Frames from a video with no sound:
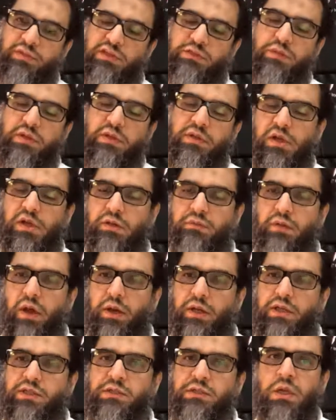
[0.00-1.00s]
the
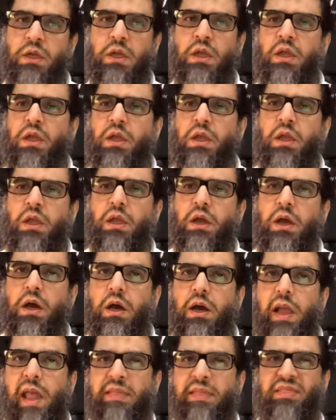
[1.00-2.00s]
Khawarij,
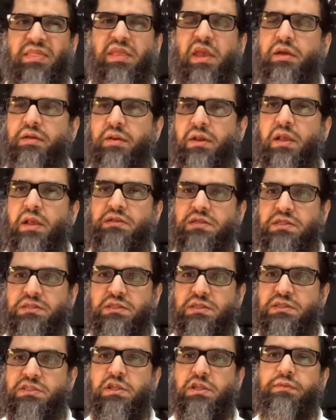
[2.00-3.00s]
and they are in
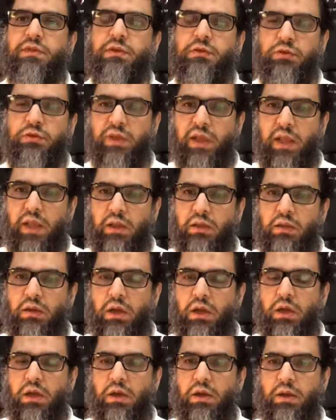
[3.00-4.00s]
existence even today.
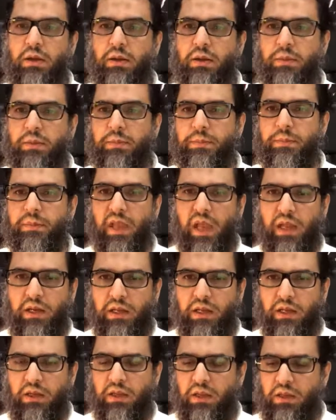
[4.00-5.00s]

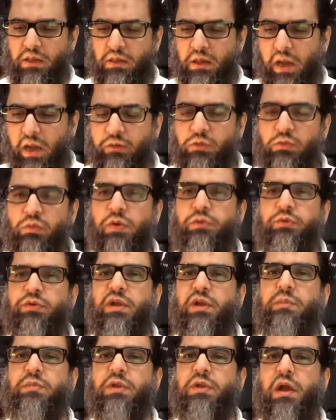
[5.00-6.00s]
Yani, I don't want to
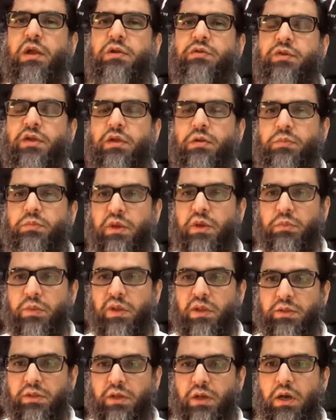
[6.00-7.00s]
name the country
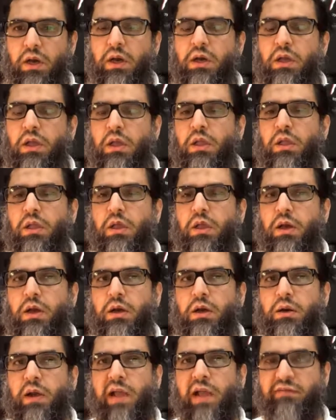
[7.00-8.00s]
where they are.
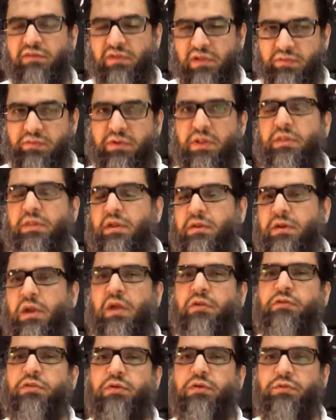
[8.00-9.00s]
I've lived in that
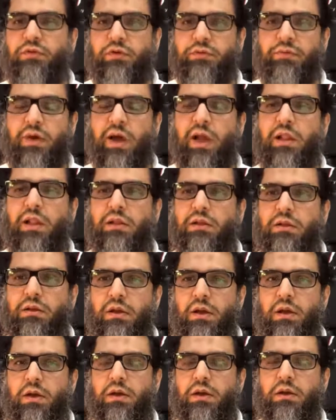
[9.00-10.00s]
country for a
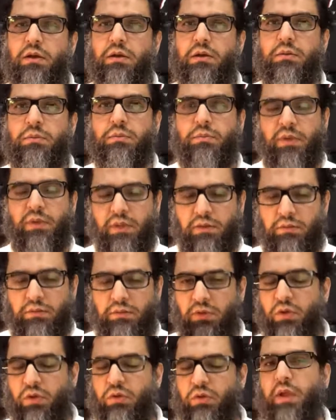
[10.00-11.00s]
while,
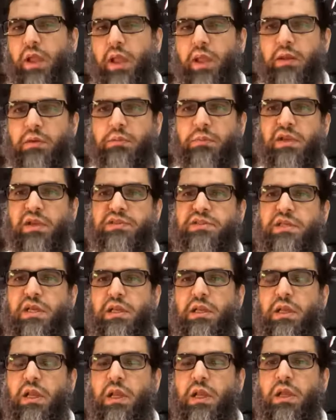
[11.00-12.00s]
and
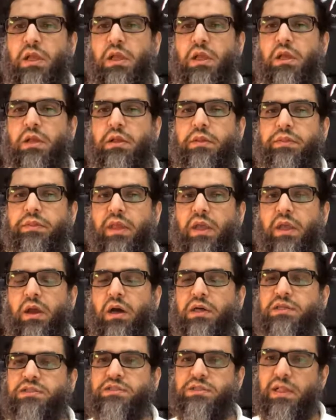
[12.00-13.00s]
basically they
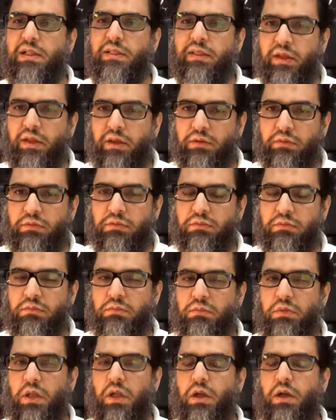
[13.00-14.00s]
are still there.
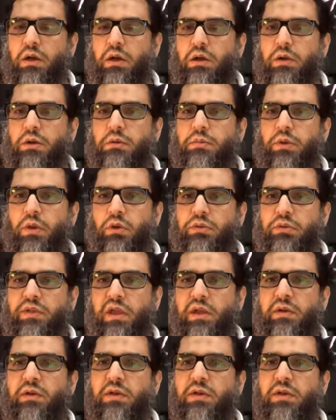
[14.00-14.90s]
They are in